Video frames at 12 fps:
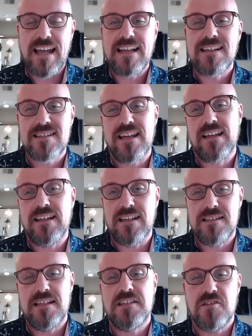8-second
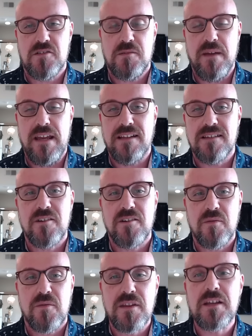attention span.
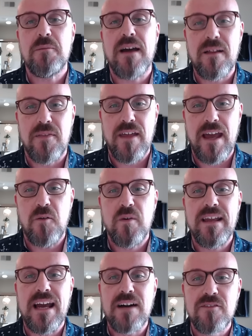So think about that.
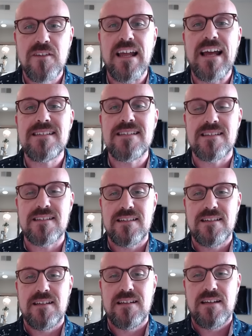We have less
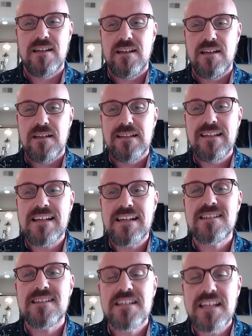
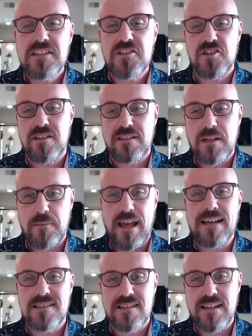attention
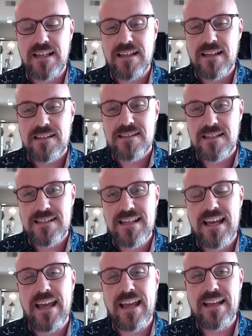capacity
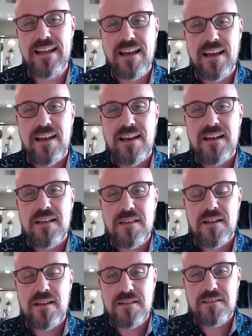today
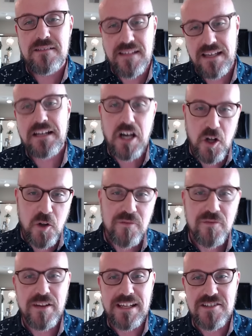than a
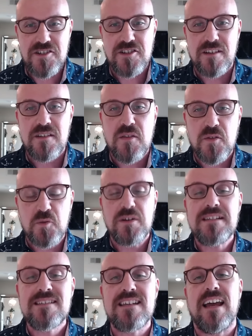goldfish. 3
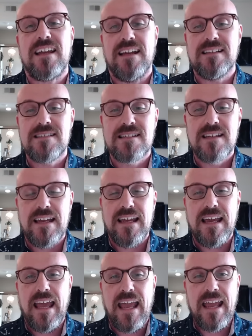seconds.
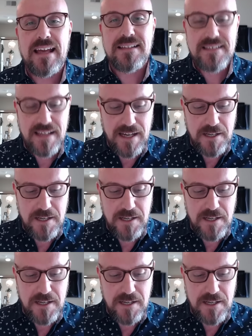And